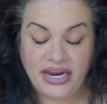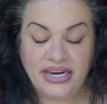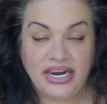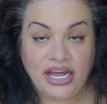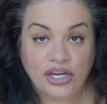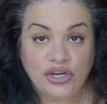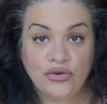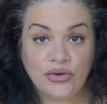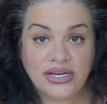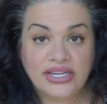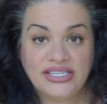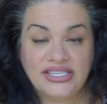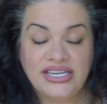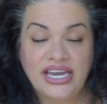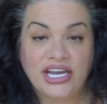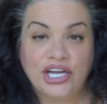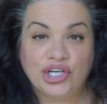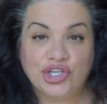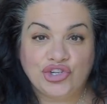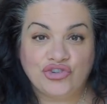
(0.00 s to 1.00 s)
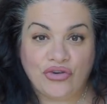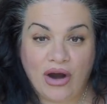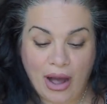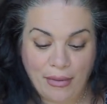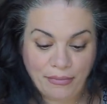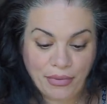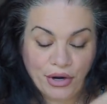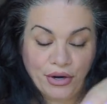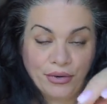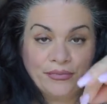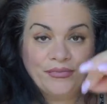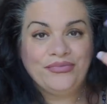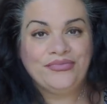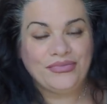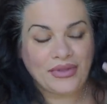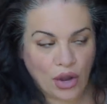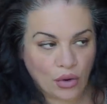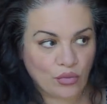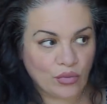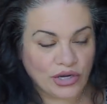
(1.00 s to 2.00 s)
Now, you can take a dropper,
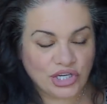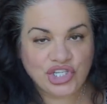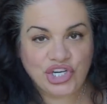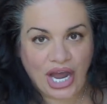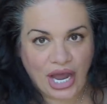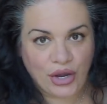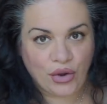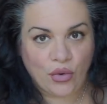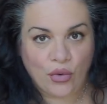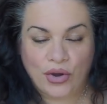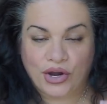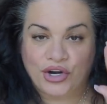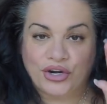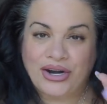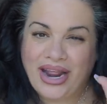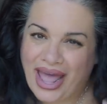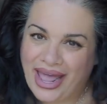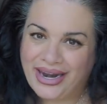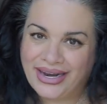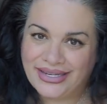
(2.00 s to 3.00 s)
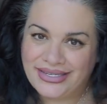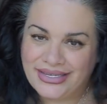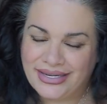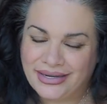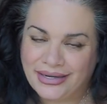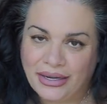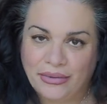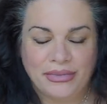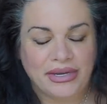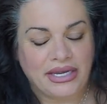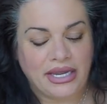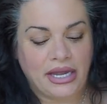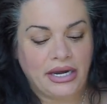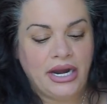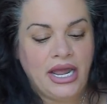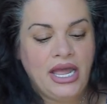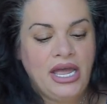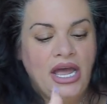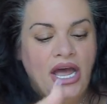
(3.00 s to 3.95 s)
which I ordered, and it didn't come in yet.